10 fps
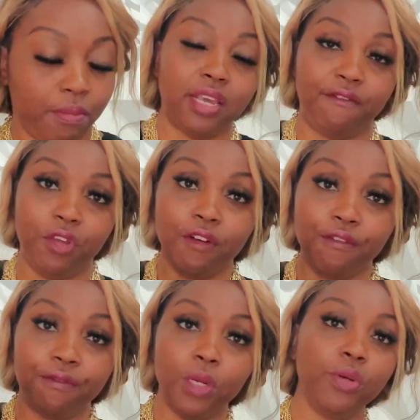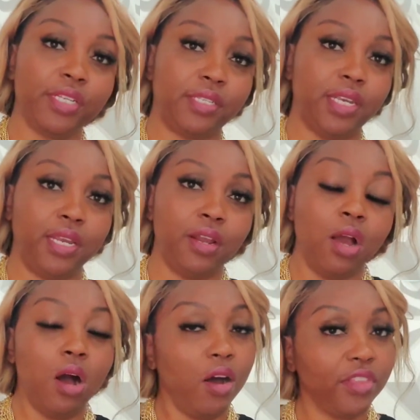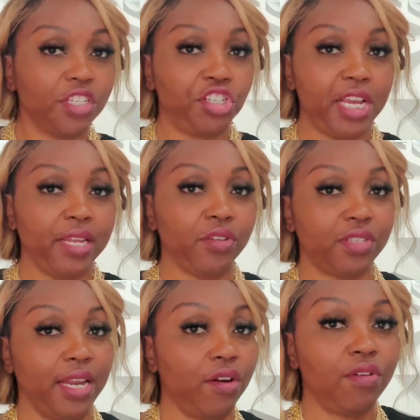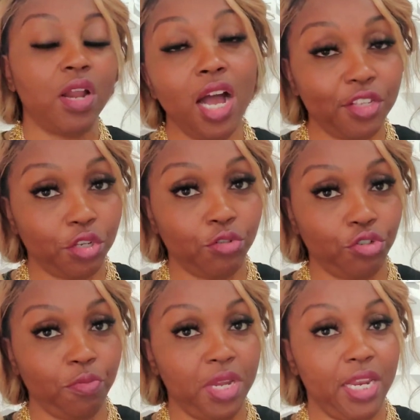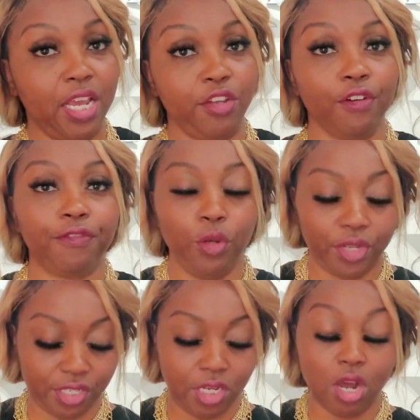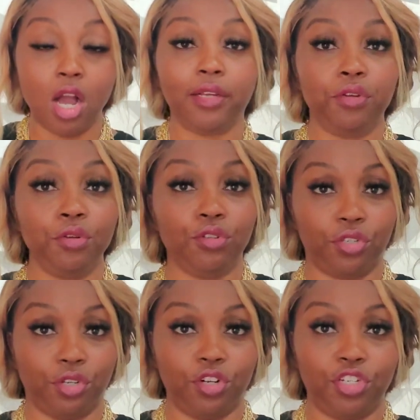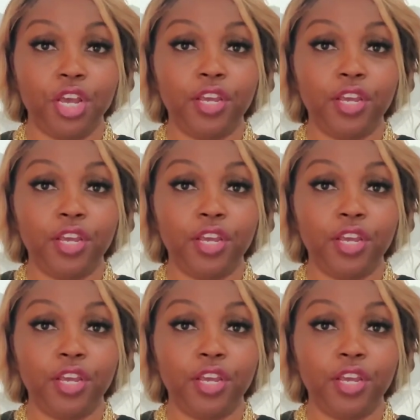If you're focusing on the channels that are not social media, you're focusing on Google search,